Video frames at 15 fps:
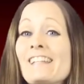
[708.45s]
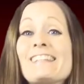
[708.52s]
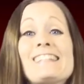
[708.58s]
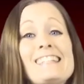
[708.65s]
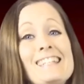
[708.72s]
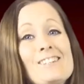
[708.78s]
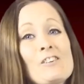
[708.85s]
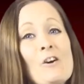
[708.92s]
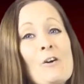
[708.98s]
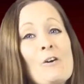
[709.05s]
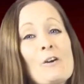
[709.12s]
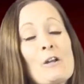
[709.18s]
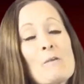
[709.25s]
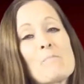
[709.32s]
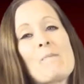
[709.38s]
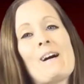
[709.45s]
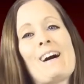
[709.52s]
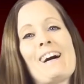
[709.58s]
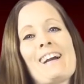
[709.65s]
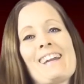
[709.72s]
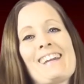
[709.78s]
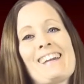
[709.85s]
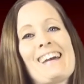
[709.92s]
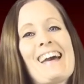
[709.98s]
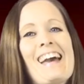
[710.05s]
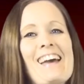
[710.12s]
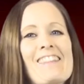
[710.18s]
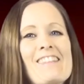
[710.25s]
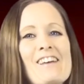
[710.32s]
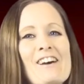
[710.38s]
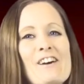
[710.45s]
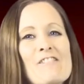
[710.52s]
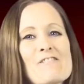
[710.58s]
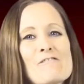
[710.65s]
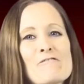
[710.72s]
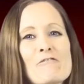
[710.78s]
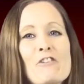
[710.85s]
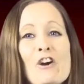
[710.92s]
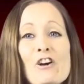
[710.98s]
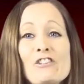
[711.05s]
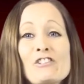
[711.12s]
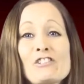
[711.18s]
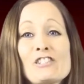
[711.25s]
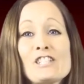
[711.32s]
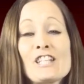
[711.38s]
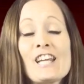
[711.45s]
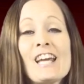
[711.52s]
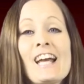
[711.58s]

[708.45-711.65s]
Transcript: Decoy by Heather Frost